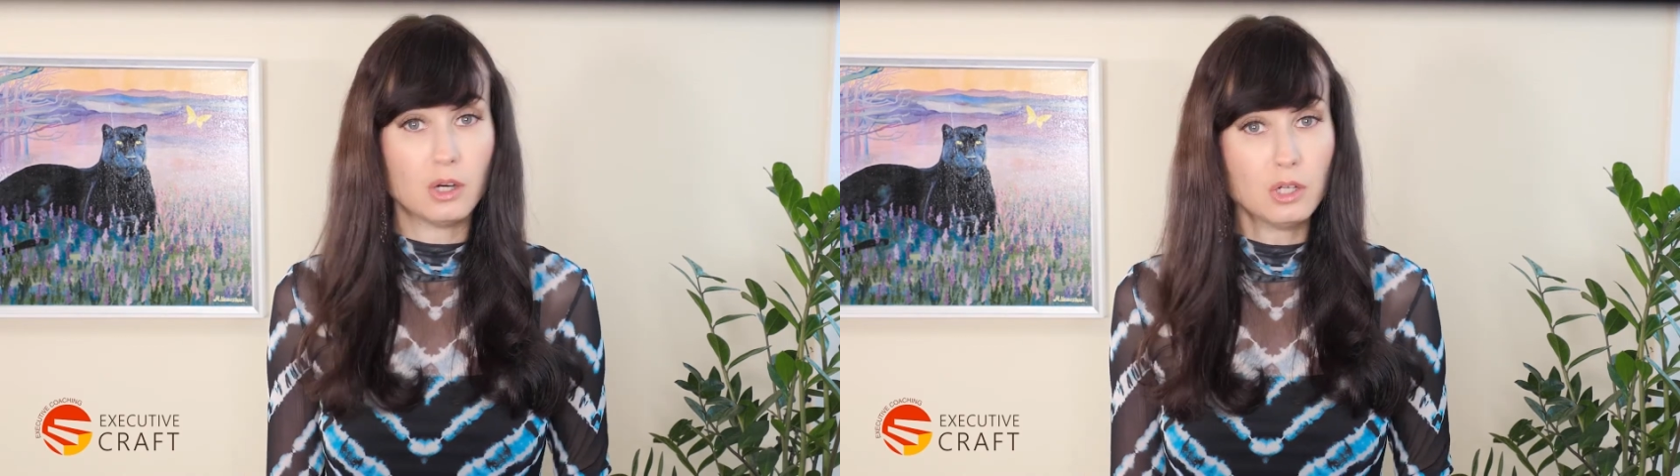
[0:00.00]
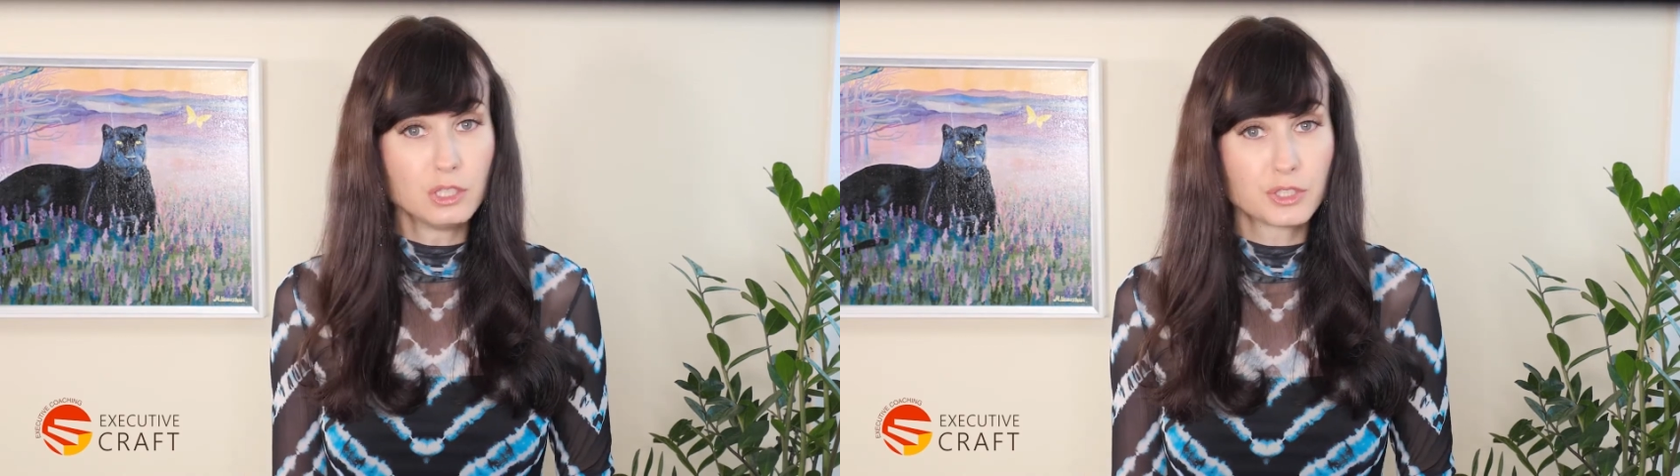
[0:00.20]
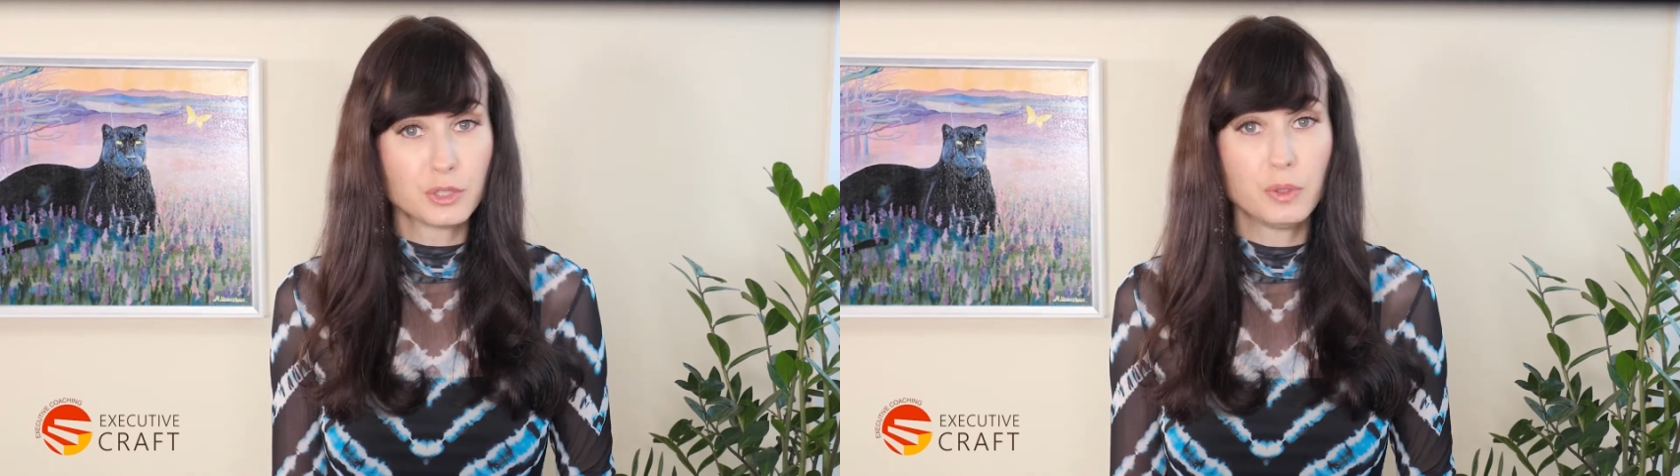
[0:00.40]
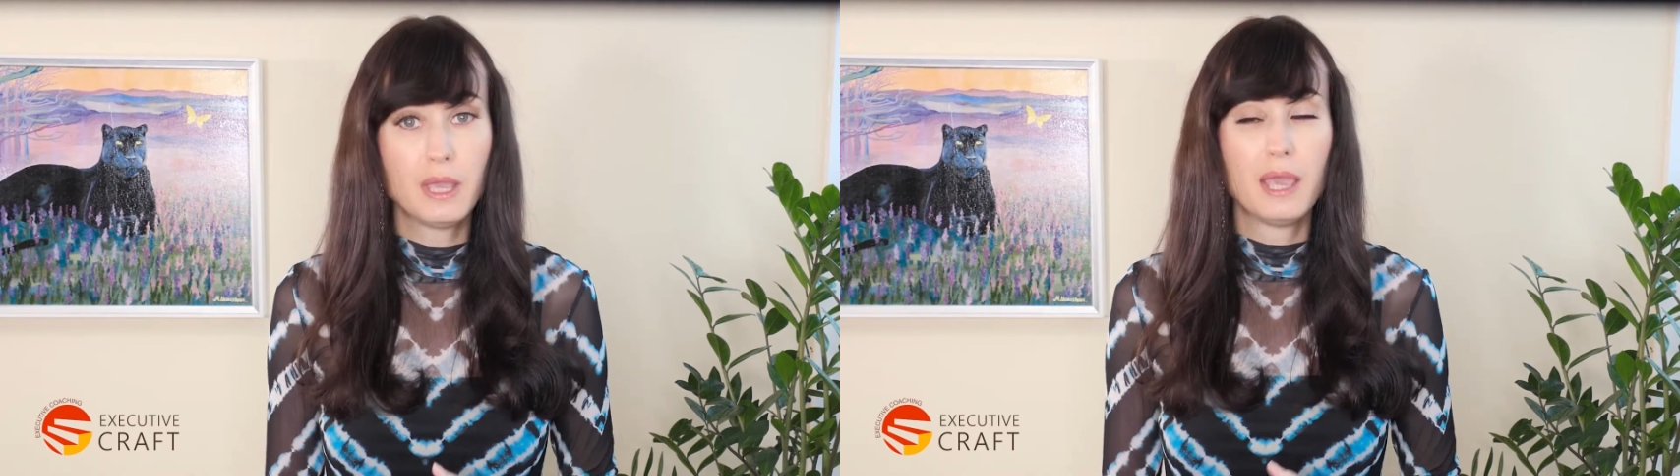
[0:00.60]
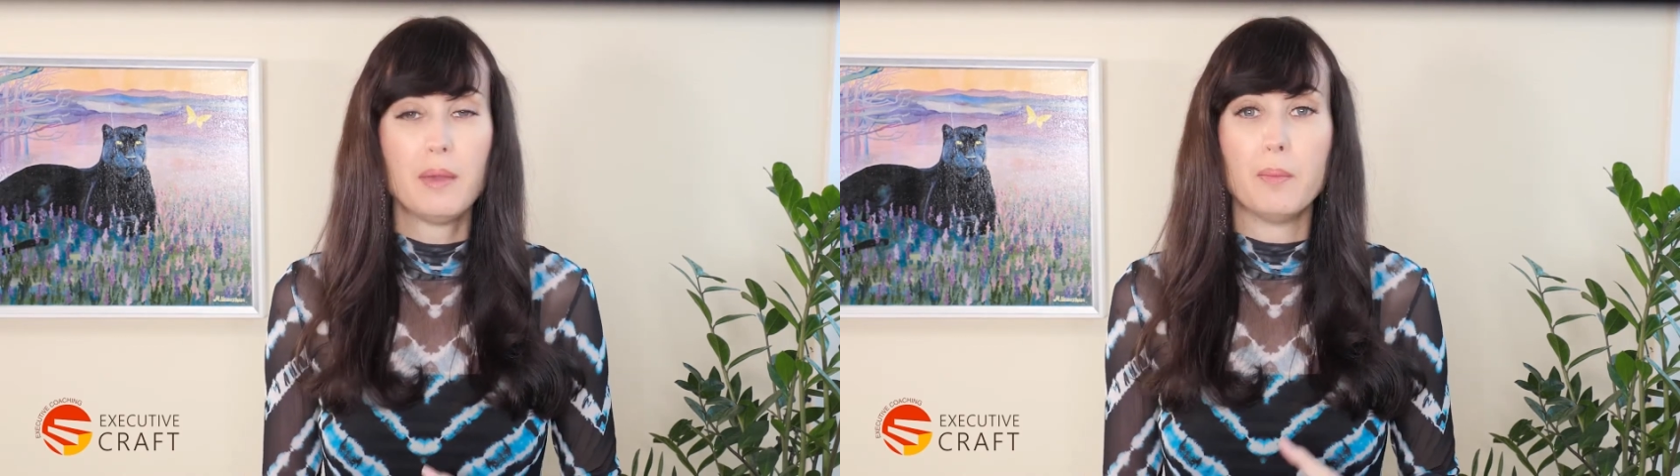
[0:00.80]
Also,
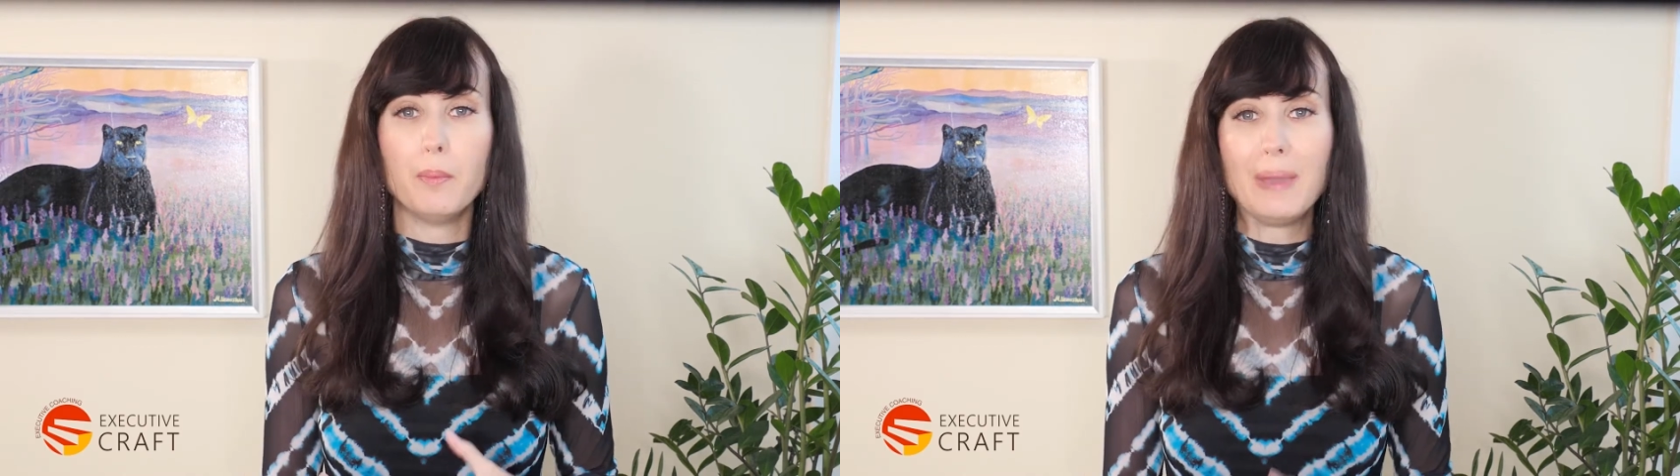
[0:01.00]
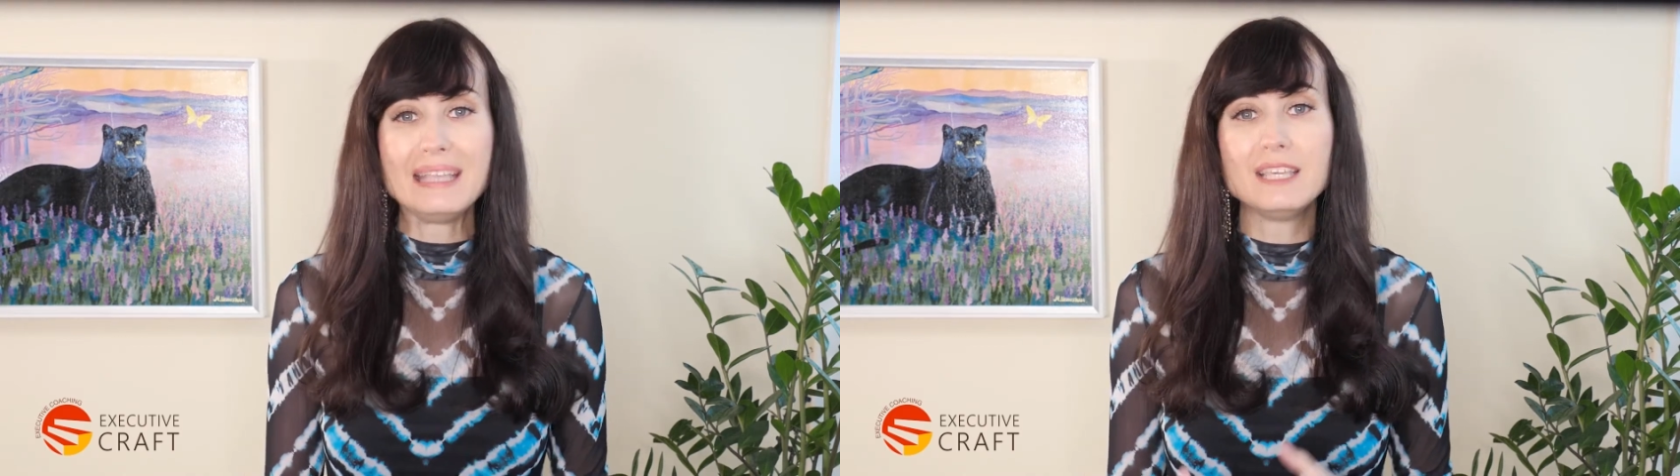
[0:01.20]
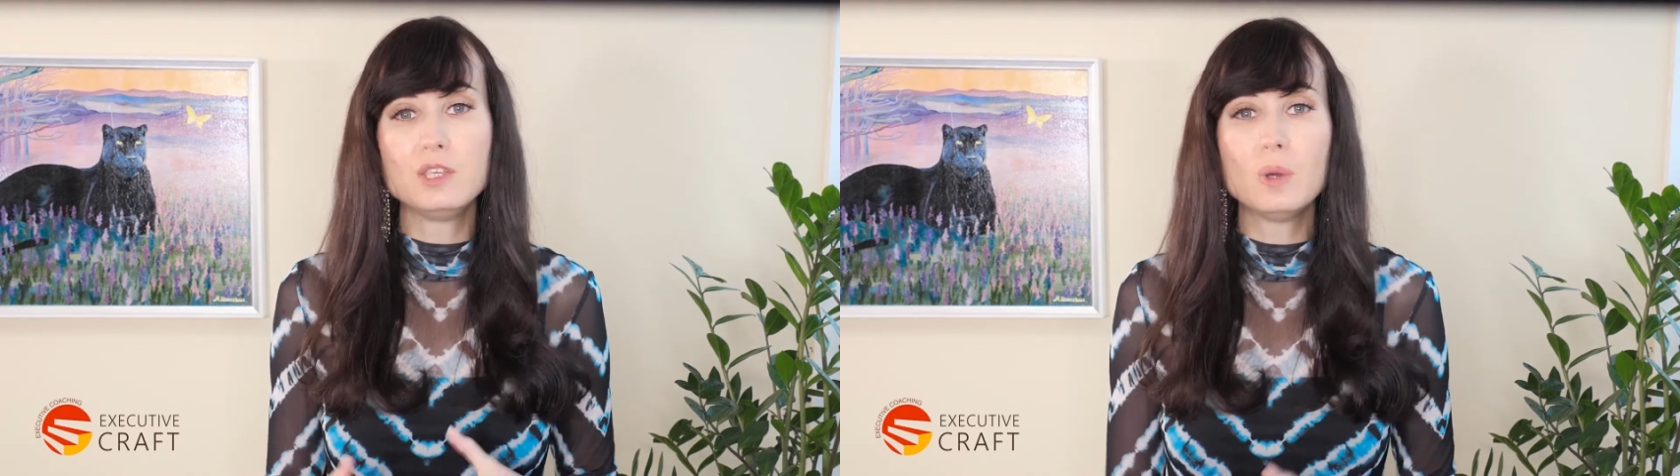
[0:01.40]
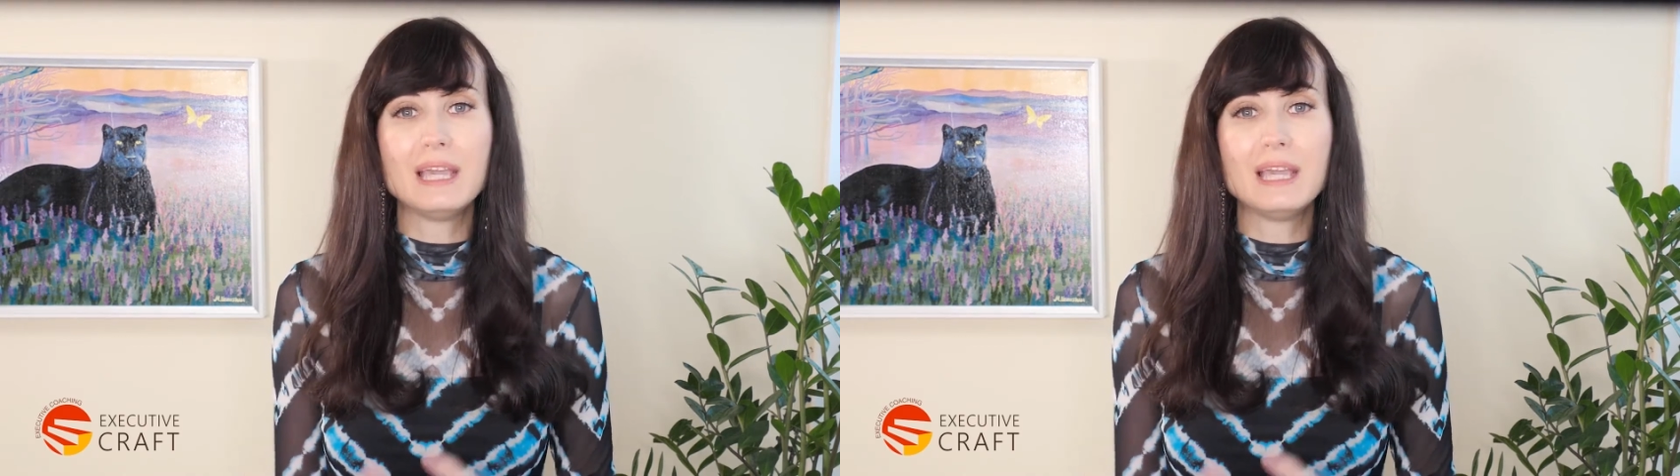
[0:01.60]
many new